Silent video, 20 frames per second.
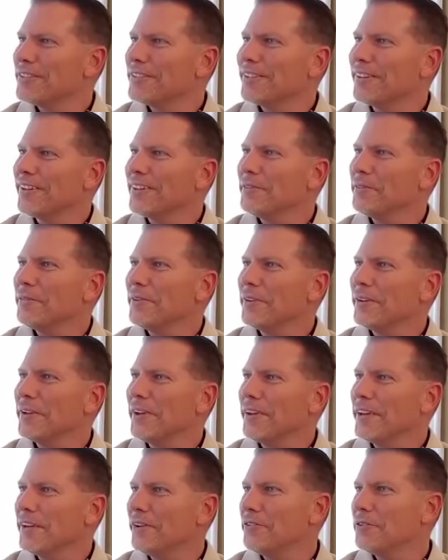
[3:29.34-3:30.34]
recently yeah.
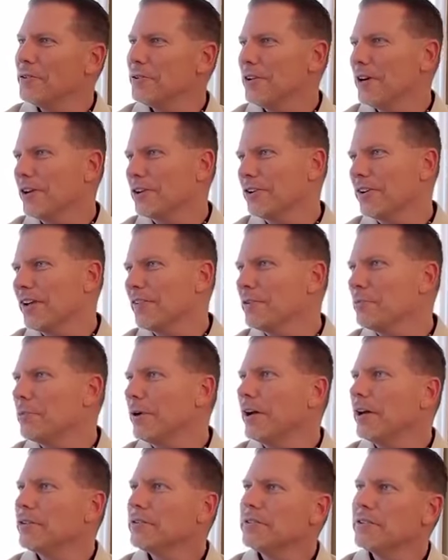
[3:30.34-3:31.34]
interviewing Doctor David
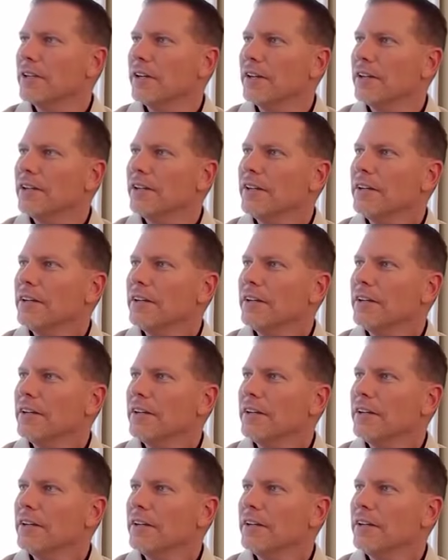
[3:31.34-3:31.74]
Brownstein.